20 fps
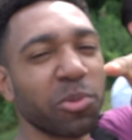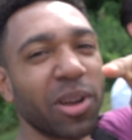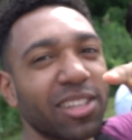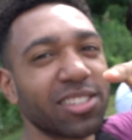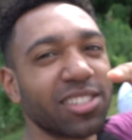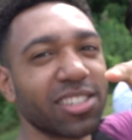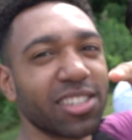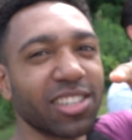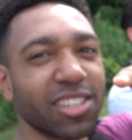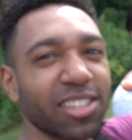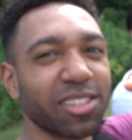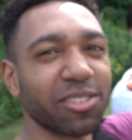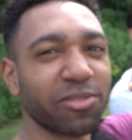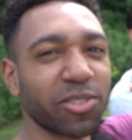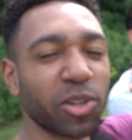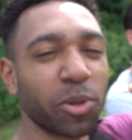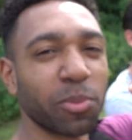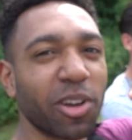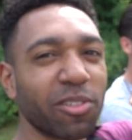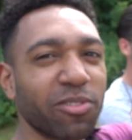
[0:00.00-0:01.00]
about to I,
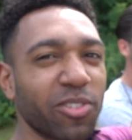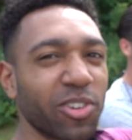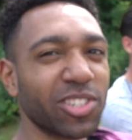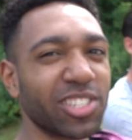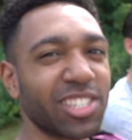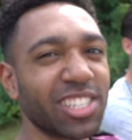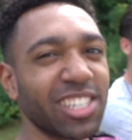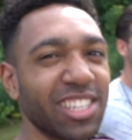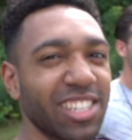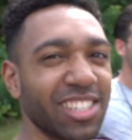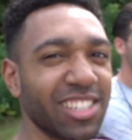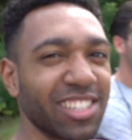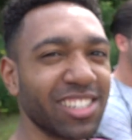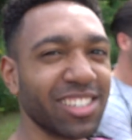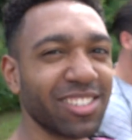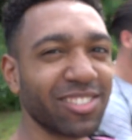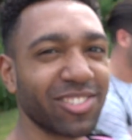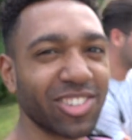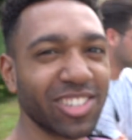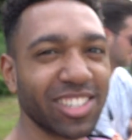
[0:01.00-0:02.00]
film I, my first scene
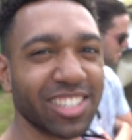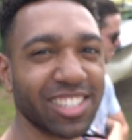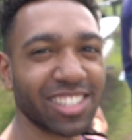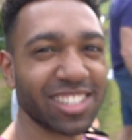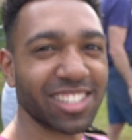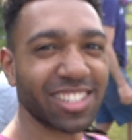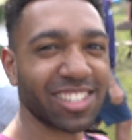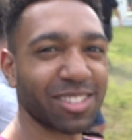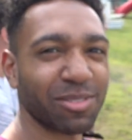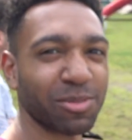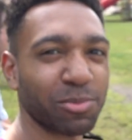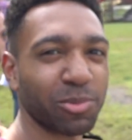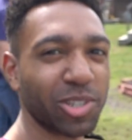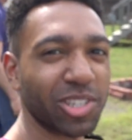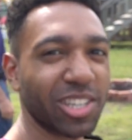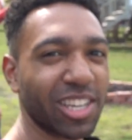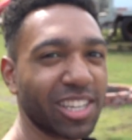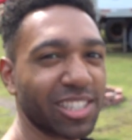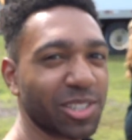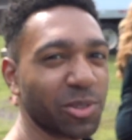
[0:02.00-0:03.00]
shot. for this
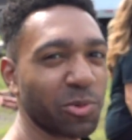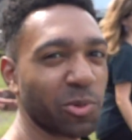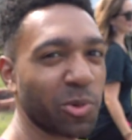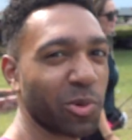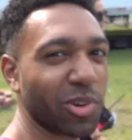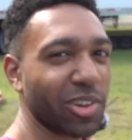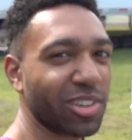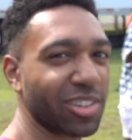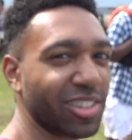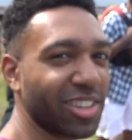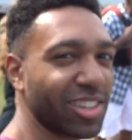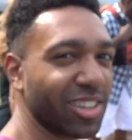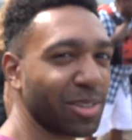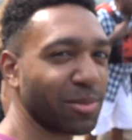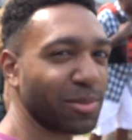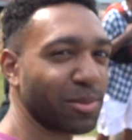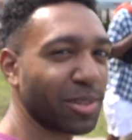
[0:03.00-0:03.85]
production we're working on.